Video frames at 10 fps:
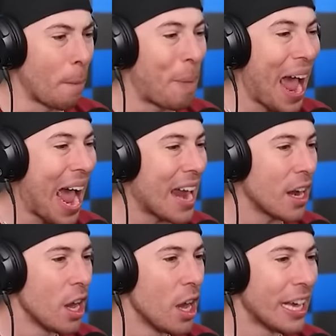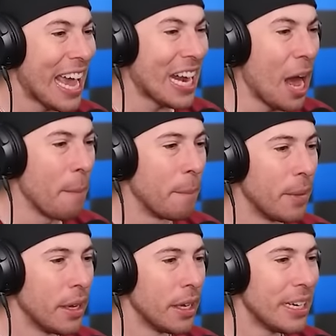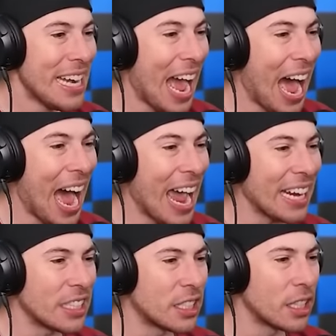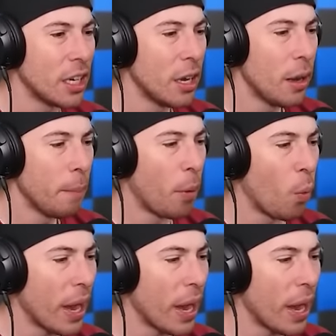a bat. Hit him! Nice! But